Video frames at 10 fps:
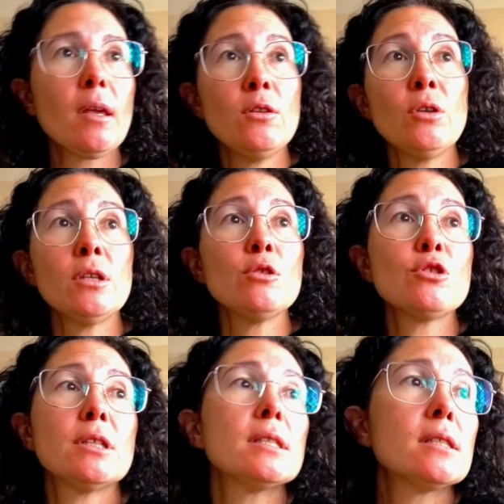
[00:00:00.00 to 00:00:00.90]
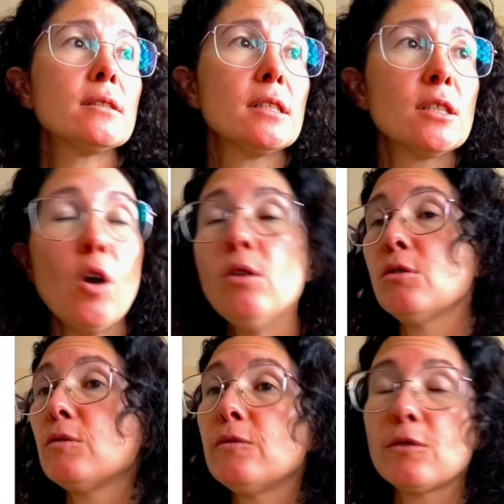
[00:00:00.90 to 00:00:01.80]
You can use this code,
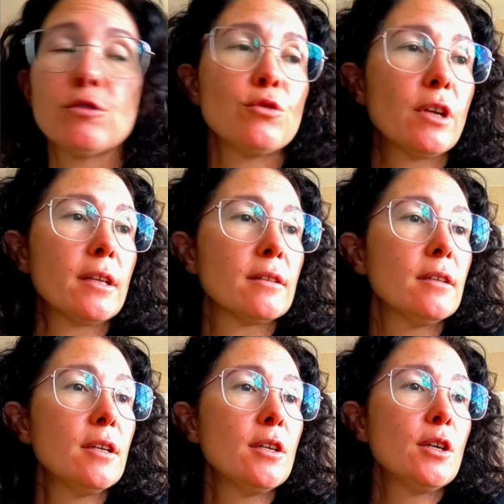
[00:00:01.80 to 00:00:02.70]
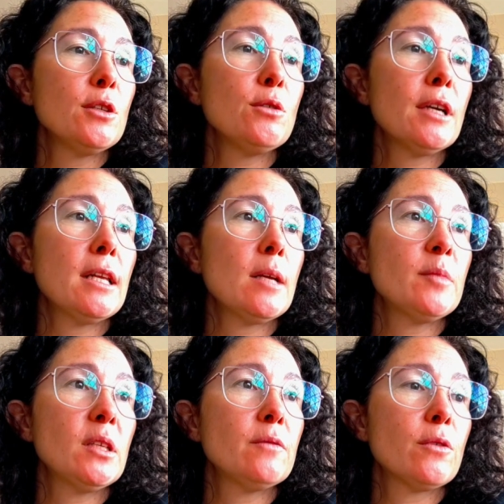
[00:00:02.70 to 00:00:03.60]
or of course you can adapt
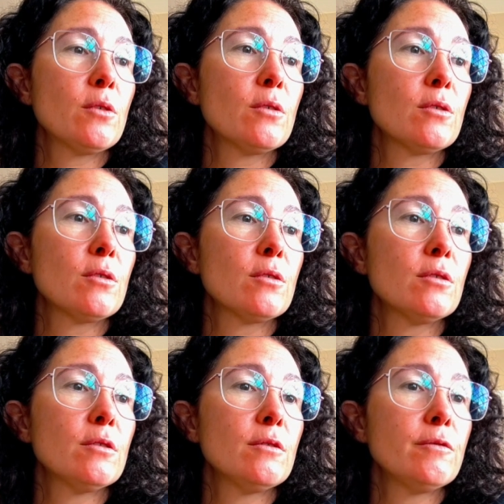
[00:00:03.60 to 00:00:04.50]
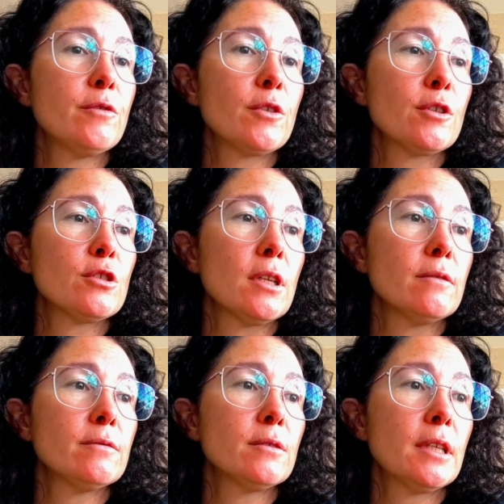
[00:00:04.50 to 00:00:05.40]
it for yourself.
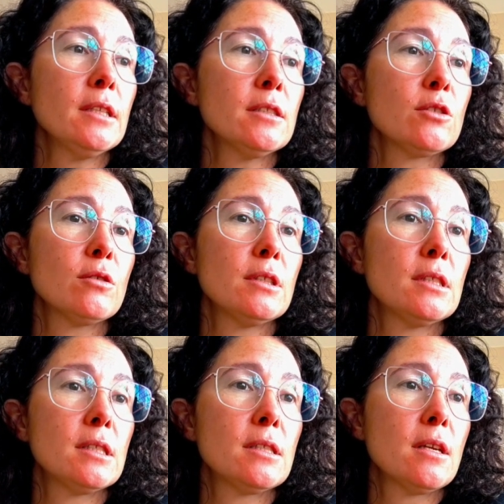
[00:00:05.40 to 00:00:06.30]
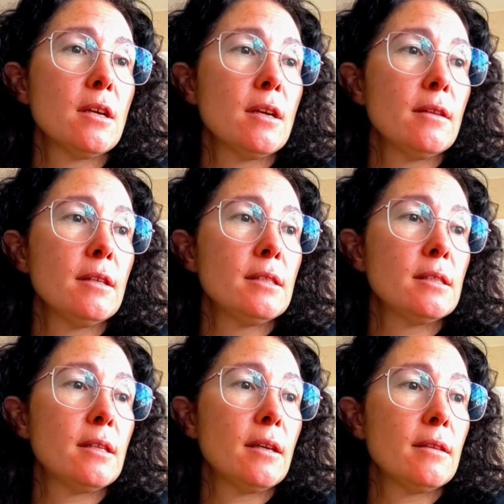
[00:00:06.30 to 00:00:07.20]
Okay, so this is
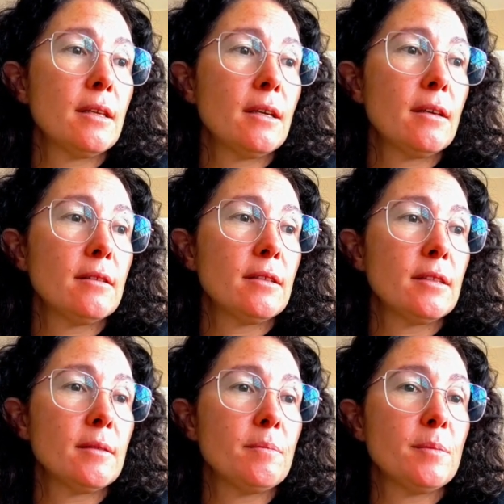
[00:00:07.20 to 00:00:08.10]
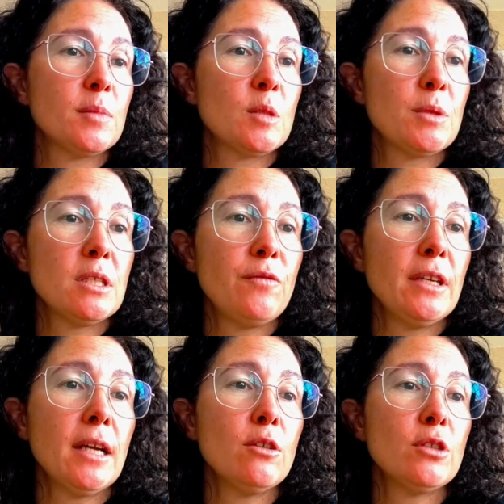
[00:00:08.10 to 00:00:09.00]
the specific
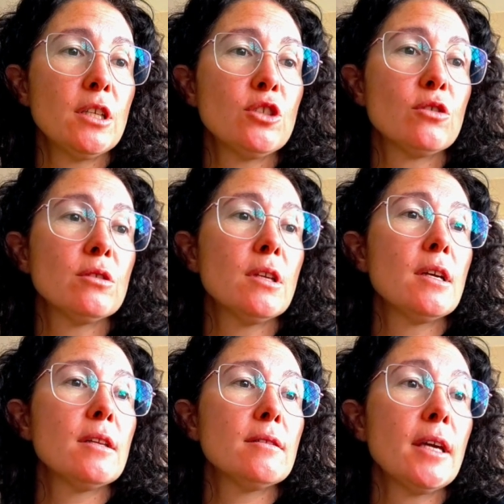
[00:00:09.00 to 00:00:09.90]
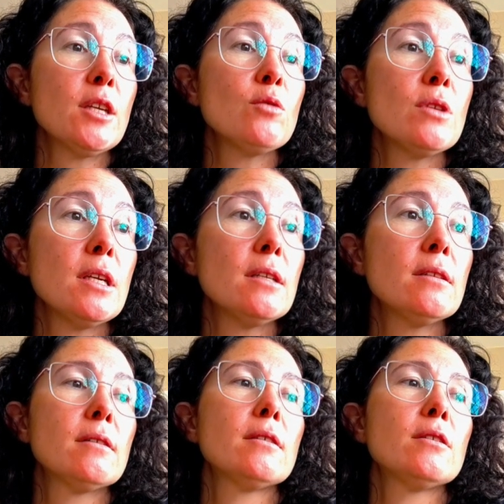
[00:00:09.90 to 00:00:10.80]
annotation that you need
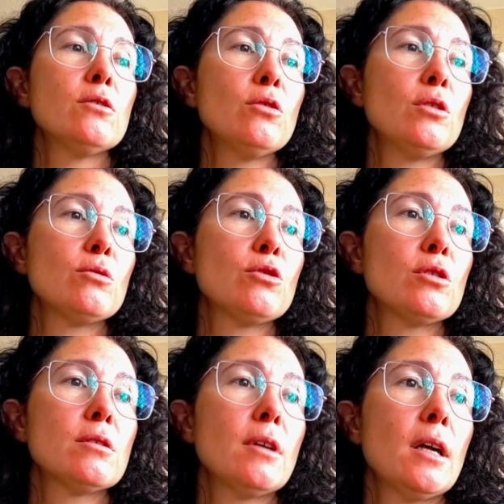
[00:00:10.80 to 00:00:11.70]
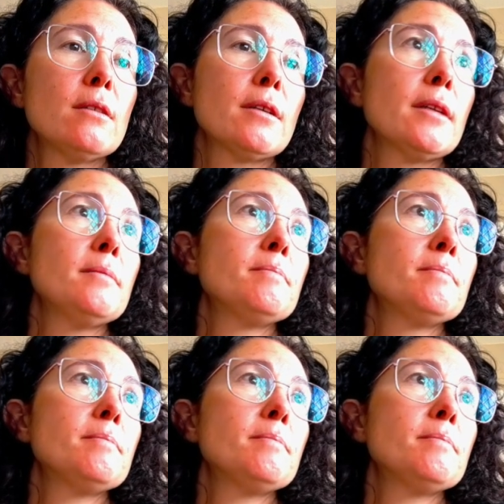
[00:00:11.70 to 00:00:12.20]
to use Alloray.